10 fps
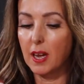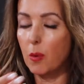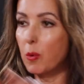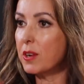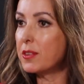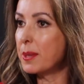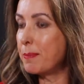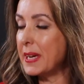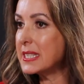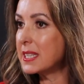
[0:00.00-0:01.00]
what are the
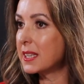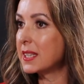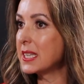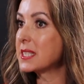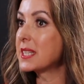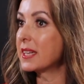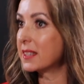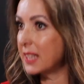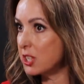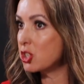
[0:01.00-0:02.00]
basic things
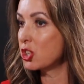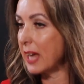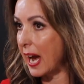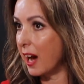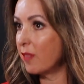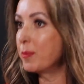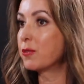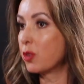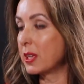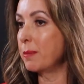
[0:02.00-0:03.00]
that they should have
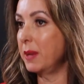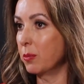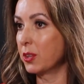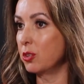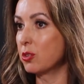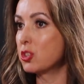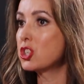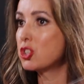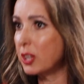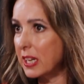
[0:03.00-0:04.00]
before they meet with you,
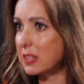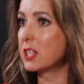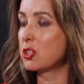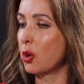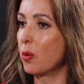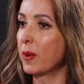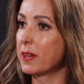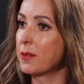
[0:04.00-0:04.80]
just to get things going?